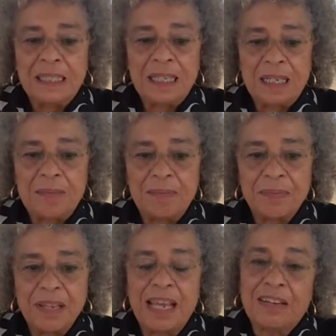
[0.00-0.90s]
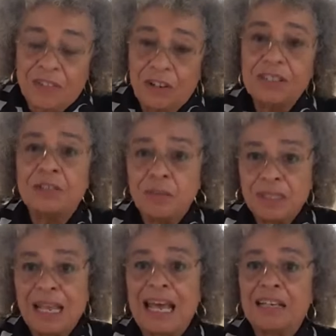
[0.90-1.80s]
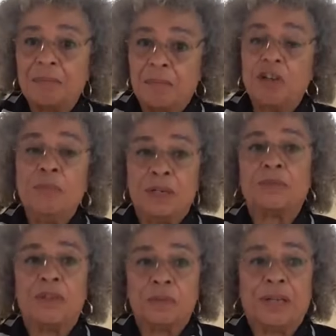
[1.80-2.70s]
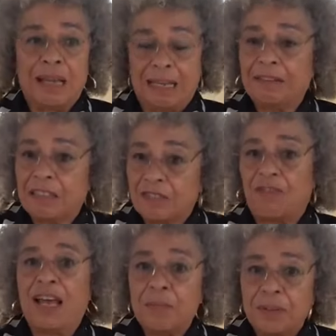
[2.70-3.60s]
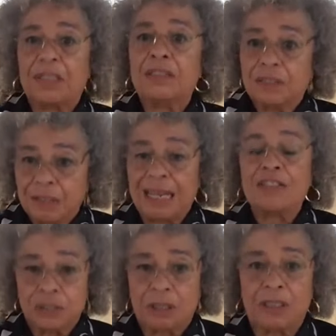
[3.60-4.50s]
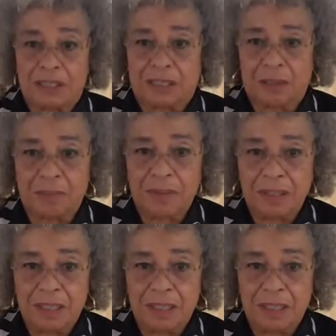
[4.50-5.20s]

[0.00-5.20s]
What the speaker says: And of course, it was at a moment when we had this vibrant internationalism.